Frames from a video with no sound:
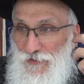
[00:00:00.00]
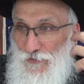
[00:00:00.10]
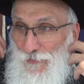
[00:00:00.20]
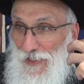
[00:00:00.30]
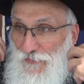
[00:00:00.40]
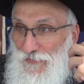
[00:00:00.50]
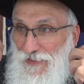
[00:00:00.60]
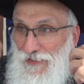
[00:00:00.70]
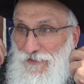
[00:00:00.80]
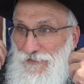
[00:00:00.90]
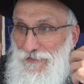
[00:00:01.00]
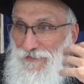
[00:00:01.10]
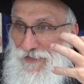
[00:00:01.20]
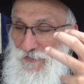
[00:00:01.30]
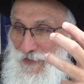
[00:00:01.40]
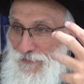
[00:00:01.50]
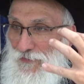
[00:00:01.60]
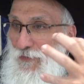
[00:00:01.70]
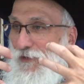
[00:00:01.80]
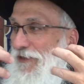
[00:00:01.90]
dries the hair. It takes out
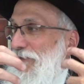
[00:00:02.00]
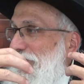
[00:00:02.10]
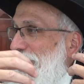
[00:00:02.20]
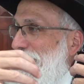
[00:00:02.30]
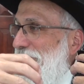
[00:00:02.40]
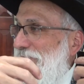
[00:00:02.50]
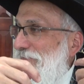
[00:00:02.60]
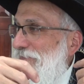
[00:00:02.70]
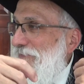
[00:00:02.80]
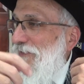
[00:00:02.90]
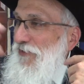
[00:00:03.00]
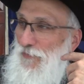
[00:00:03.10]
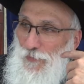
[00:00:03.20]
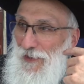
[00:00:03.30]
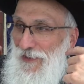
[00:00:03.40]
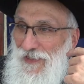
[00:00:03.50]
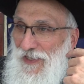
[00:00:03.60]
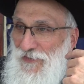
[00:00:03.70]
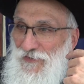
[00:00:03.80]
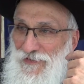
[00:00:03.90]
the oil. So you spray it
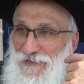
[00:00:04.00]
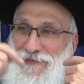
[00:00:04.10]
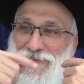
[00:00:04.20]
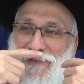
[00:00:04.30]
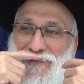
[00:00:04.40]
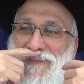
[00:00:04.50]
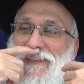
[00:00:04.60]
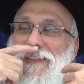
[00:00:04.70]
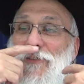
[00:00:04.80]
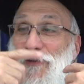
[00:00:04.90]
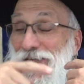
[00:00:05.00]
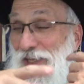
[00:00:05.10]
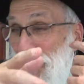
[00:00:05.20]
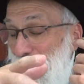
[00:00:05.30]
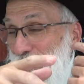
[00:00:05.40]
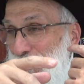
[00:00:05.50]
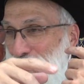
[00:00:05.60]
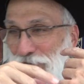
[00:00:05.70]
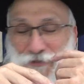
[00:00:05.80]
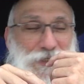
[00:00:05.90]
on. So they asked me if you can
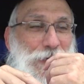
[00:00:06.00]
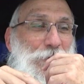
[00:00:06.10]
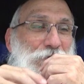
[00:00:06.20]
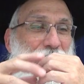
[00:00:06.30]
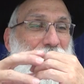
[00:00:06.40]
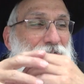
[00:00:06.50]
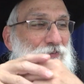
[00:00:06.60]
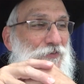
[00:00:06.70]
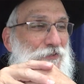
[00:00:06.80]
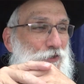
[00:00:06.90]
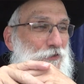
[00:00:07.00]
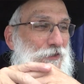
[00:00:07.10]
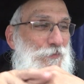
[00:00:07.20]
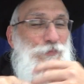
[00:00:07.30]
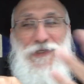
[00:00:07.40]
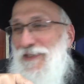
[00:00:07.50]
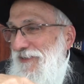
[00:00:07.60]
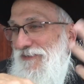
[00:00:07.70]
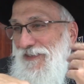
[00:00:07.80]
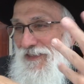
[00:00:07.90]
use it on Shabbos. So I told them, bring it
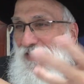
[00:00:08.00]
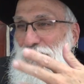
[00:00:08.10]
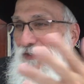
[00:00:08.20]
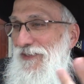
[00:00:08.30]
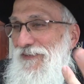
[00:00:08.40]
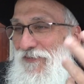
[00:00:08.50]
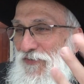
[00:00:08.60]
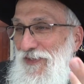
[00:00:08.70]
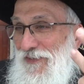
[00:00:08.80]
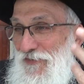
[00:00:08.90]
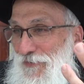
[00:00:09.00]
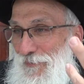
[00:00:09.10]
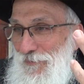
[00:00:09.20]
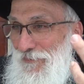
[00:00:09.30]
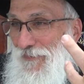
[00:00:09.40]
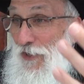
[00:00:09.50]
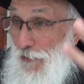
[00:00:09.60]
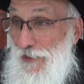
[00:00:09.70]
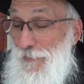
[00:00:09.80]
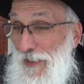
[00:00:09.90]
into class. I need to see it. I
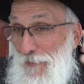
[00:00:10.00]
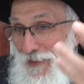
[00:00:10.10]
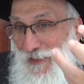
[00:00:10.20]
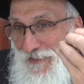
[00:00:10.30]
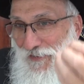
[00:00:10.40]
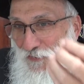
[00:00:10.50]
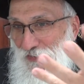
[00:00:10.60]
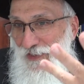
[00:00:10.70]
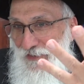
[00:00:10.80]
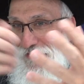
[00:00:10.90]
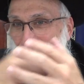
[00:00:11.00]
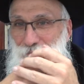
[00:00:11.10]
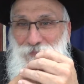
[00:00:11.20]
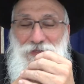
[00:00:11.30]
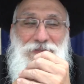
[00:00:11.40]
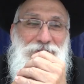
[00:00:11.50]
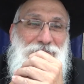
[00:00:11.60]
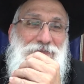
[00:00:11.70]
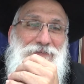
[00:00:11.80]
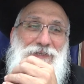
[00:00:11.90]
heard about it. I need to see it.
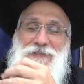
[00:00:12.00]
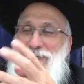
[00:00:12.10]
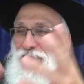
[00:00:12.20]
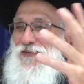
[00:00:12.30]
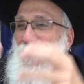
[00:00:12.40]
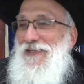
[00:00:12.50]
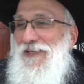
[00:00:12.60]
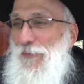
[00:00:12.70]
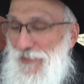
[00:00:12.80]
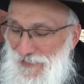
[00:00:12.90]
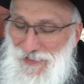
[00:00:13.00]
So the next day, I mean,